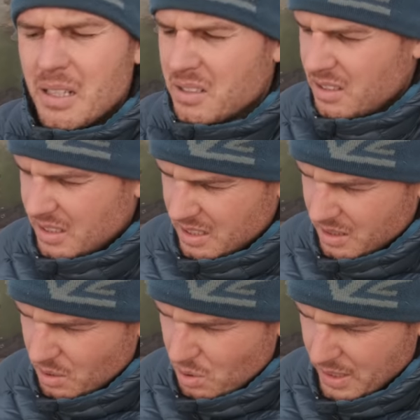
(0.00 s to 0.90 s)
else got this?
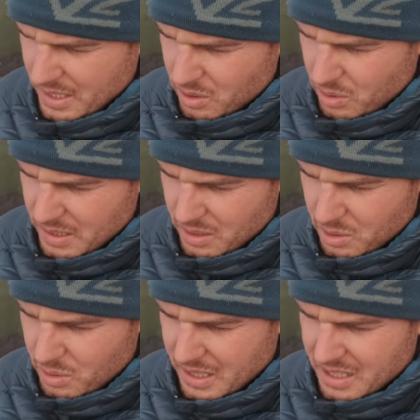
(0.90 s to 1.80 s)
Always,
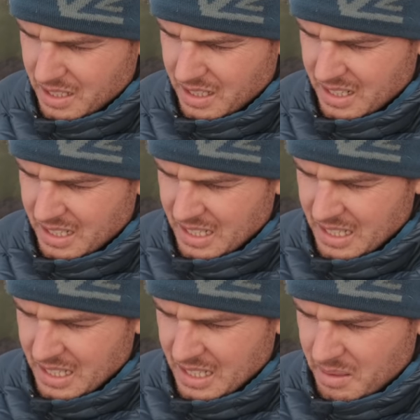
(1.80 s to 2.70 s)
no
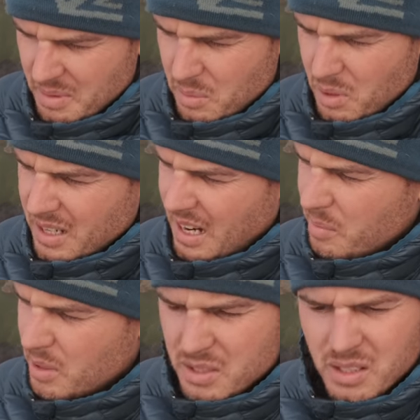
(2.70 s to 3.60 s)
matter what
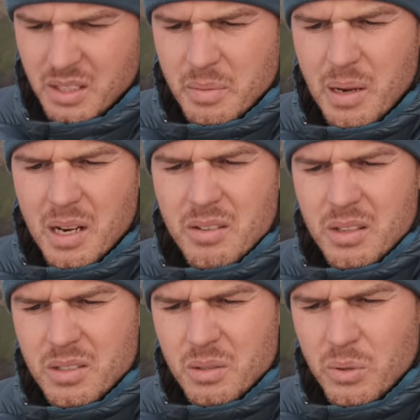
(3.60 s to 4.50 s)
camera it's on, the
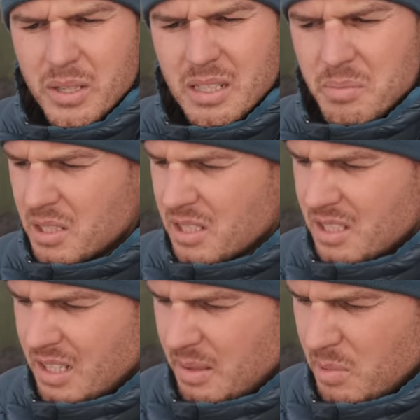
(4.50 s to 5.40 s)
polarizer always seems to
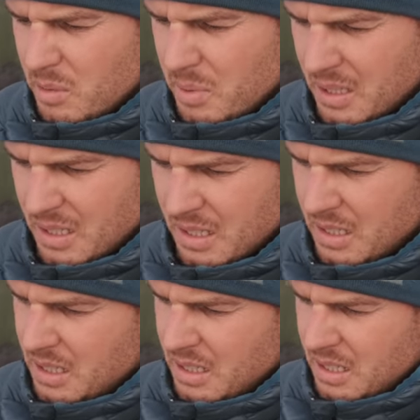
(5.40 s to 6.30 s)
steam up
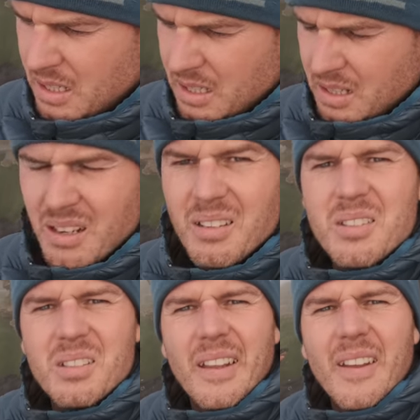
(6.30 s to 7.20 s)

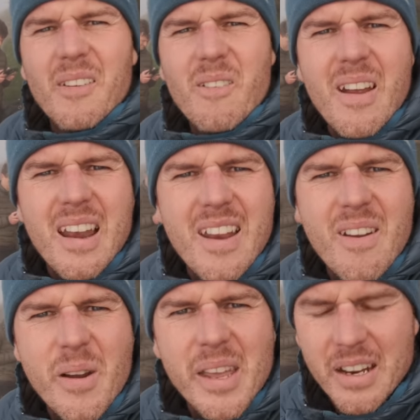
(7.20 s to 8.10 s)
constantly. Really
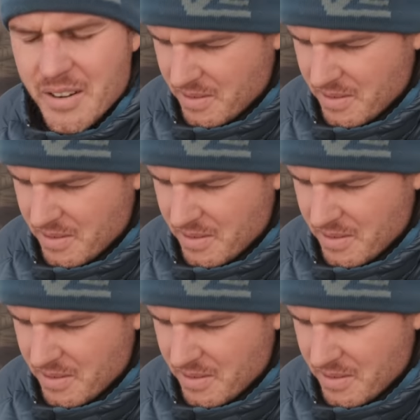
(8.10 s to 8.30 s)
annoying.